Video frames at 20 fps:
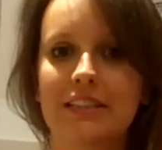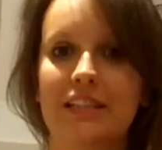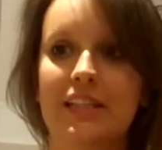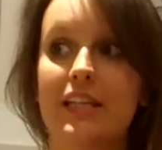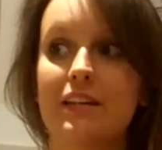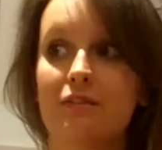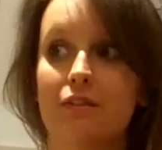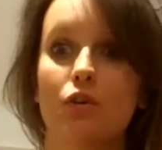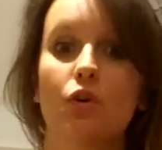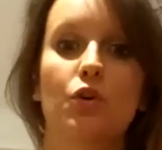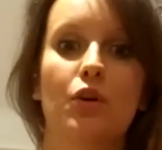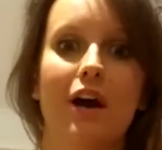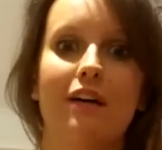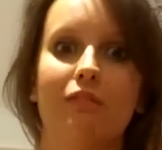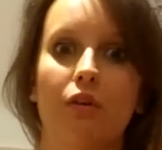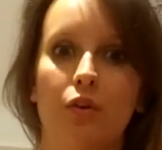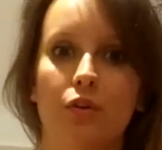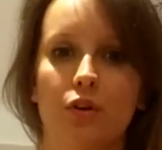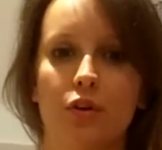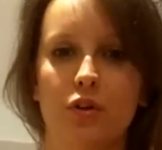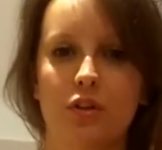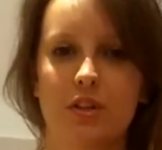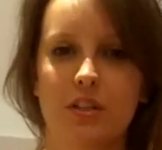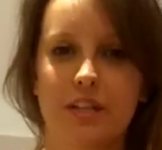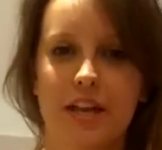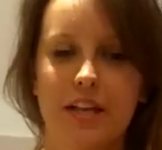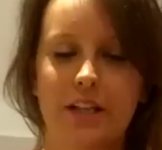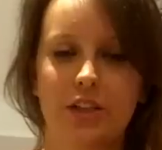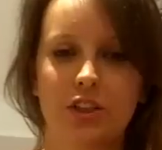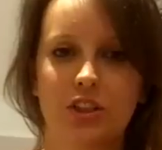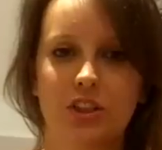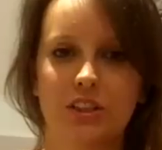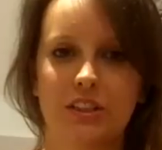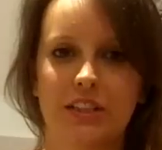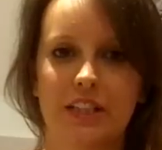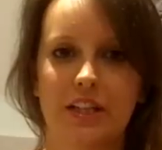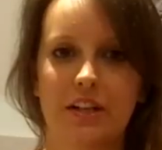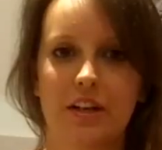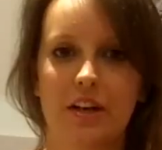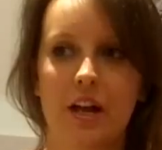and even though you have all the good intentions
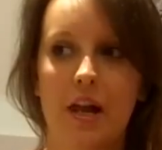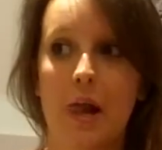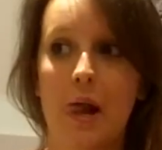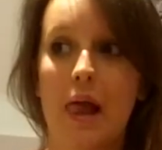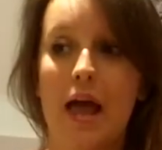there,